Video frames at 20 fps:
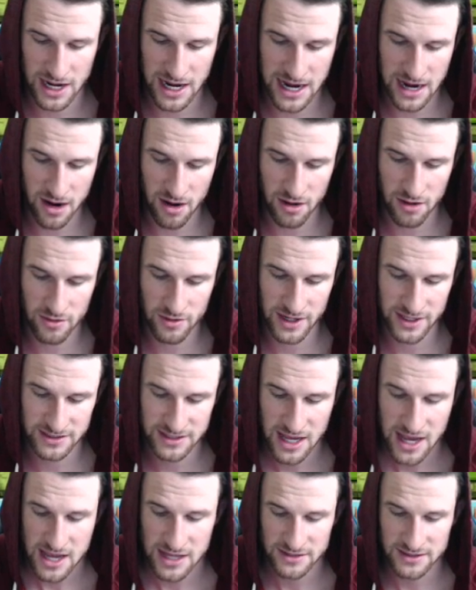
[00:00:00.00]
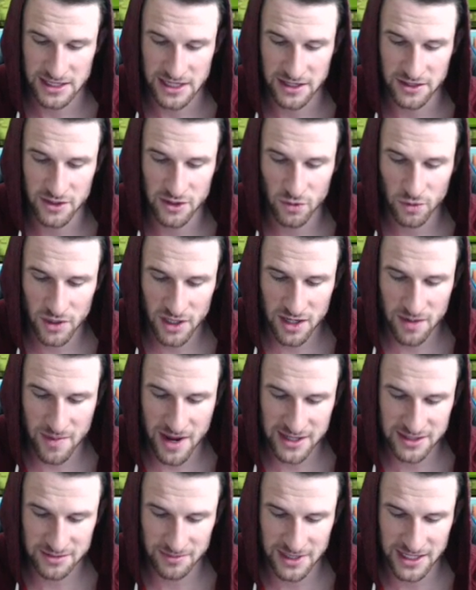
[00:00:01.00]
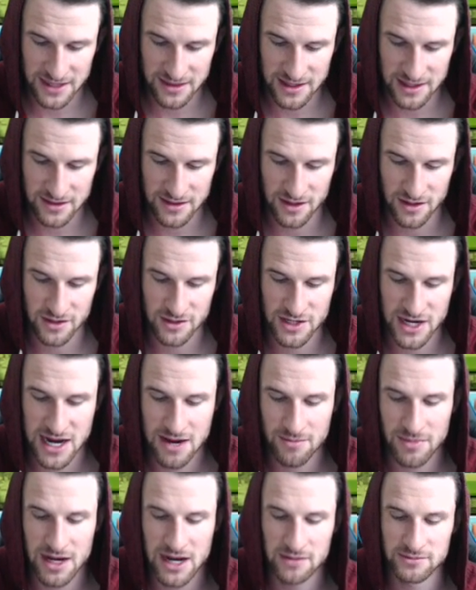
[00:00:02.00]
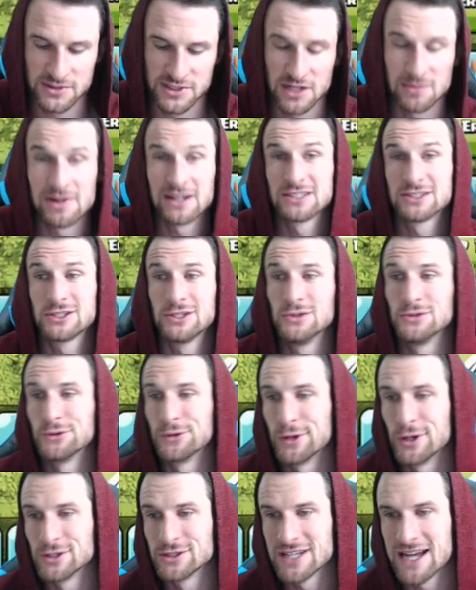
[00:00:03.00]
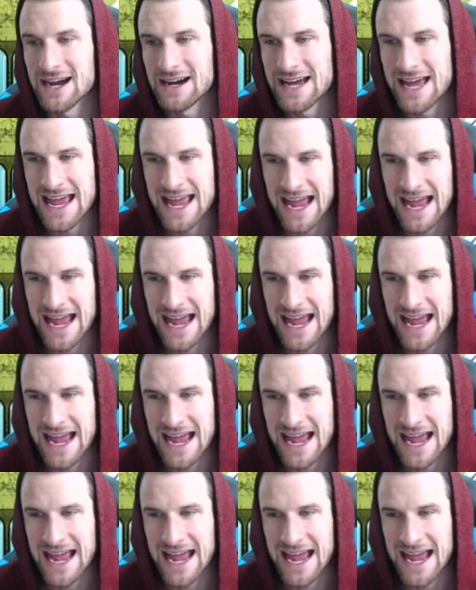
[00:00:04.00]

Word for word: I always say to do. We're going to make somebody think there are giant bombs there by scooting those out.